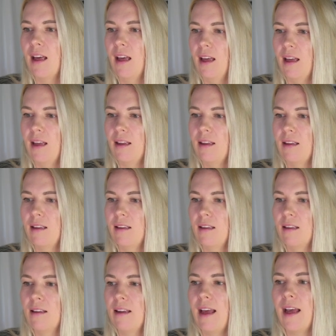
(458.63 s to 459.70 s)

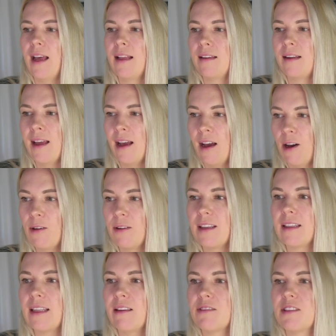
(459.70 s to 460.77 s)
And now
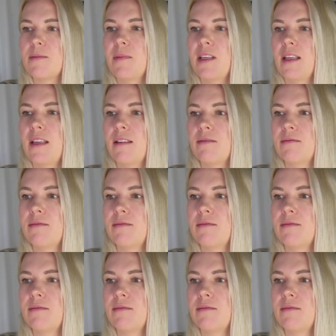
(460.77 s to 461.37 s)
it gives me